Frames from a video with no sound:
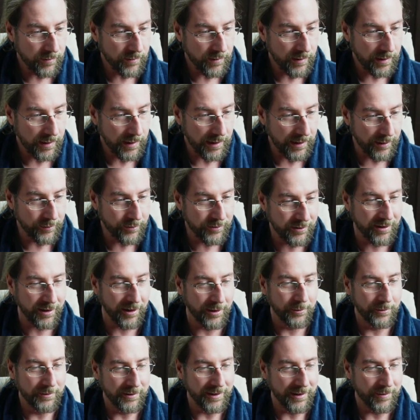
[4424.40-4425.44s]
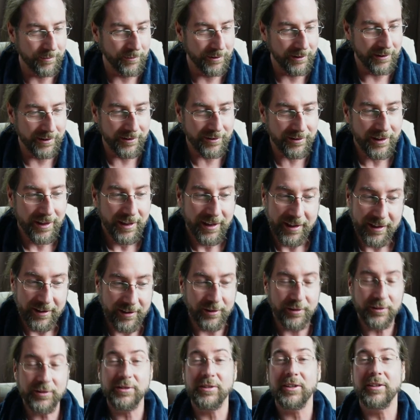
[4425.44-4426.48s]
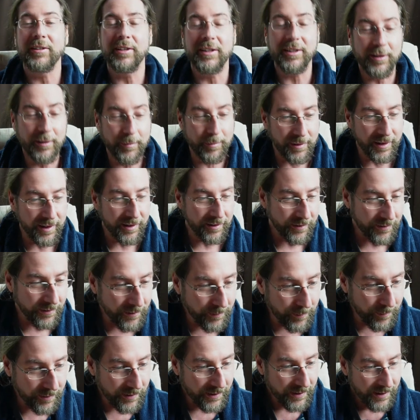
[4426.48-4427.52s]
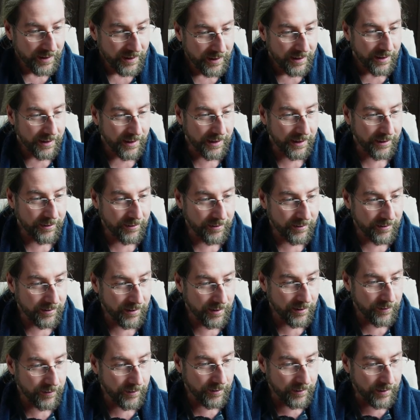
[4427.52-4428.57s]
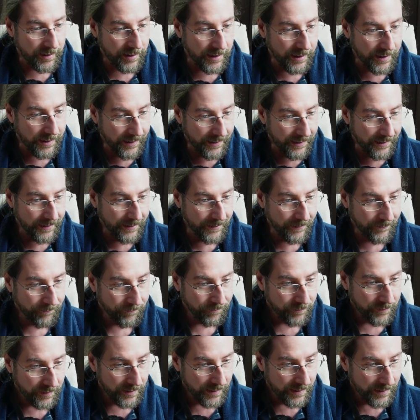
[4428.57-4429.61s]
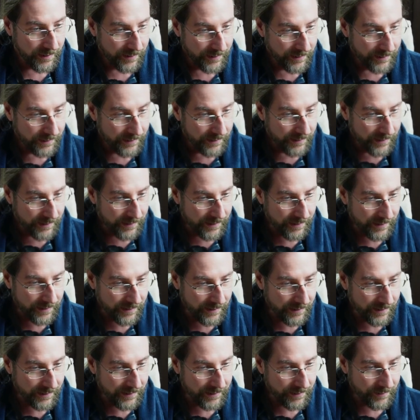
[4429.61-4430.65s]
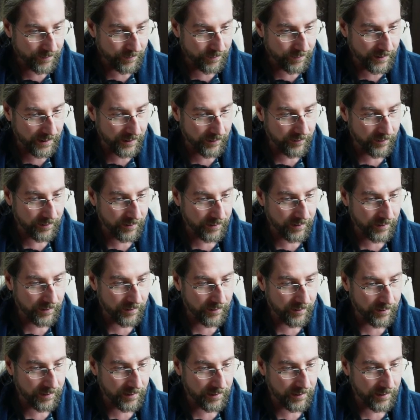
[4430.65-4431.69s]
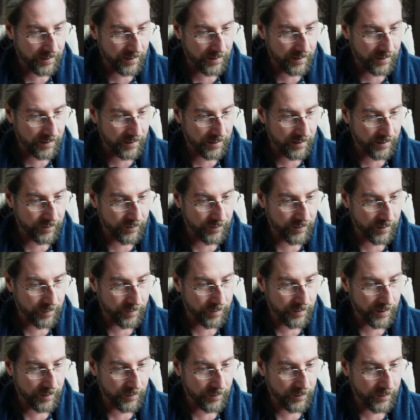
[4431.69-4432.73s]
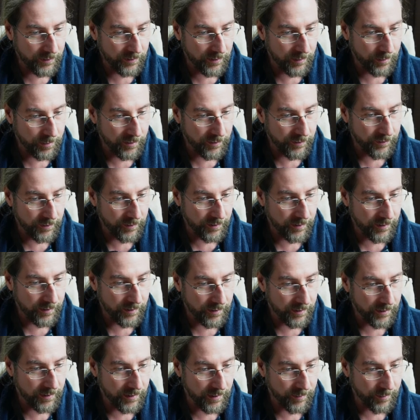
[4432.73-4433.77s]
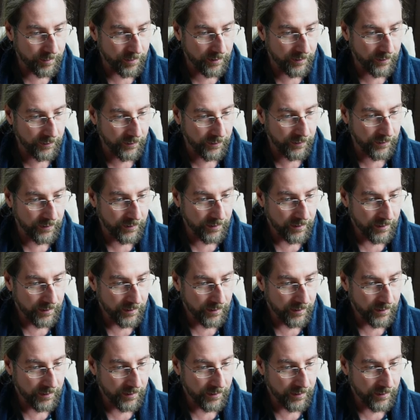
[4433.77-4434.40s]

house coat in merch. No, sorry, no bathrobe. Hi, Christian, everyone. Hi. Um, Patreon or a lot of shopping? What do you prefer? Now, both.